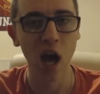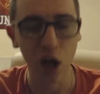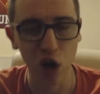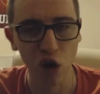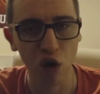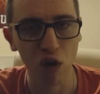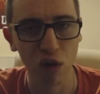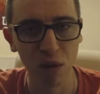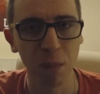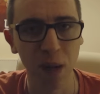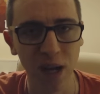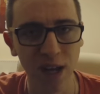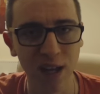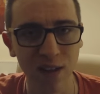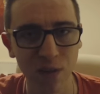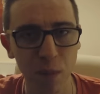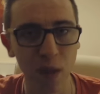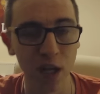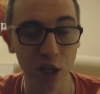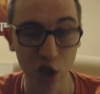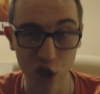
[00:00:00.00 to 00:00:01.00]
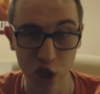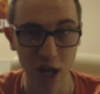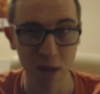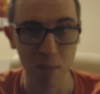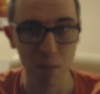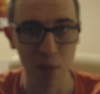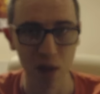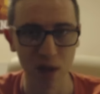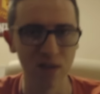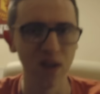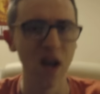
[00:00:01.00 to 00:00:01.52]
and got replaced by
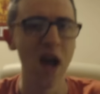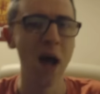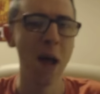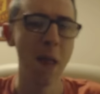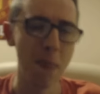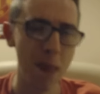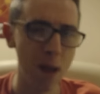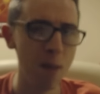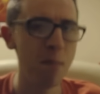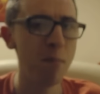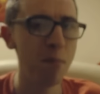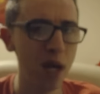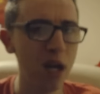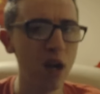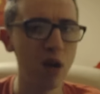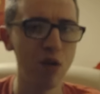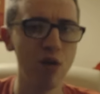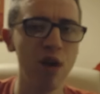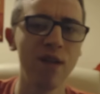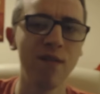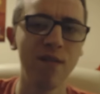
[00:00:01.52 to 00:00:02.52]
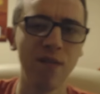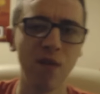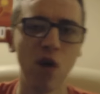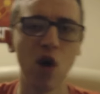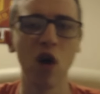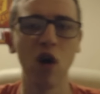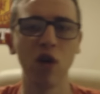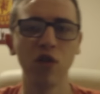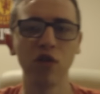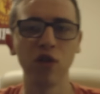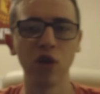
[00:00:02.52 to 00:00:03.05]
Chambers, then Bellerin for
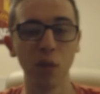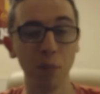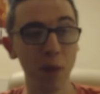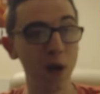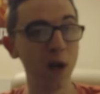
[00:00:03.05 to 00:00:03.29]
Arsenal.